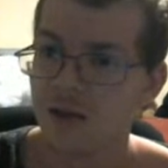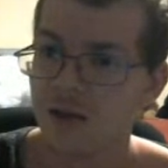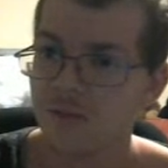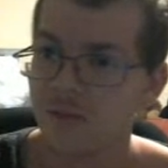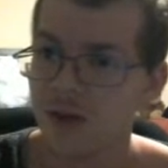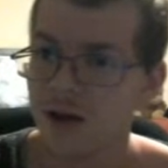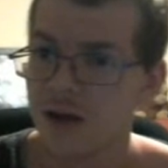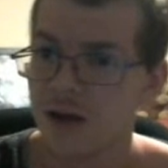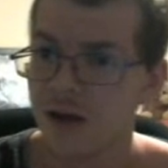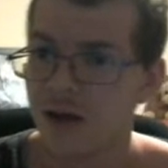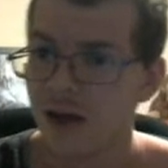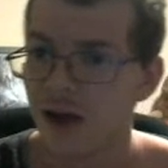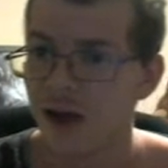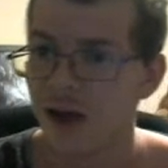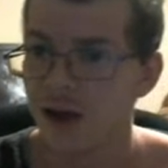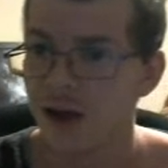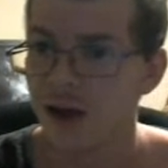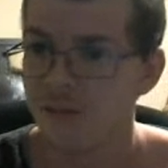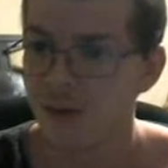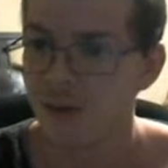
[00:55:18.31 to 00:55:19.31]
mate,
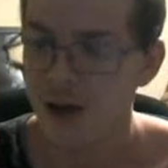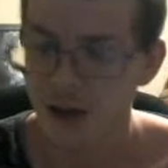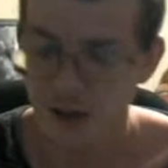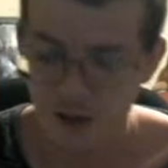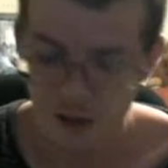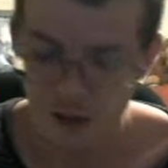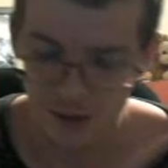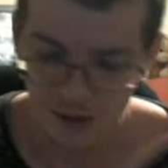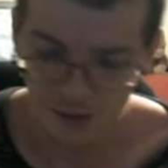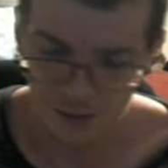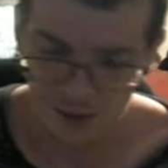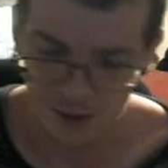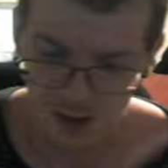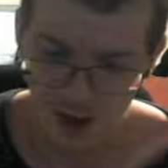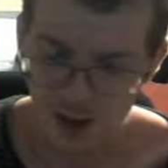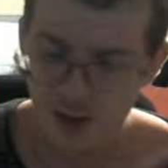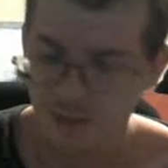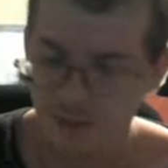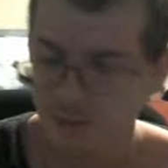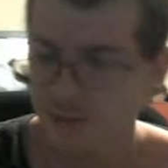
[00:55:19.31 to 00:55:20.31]
hey mate,
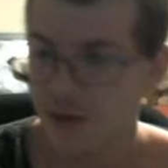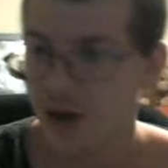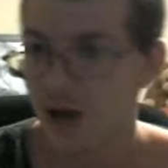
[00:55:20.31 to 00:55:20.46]
hi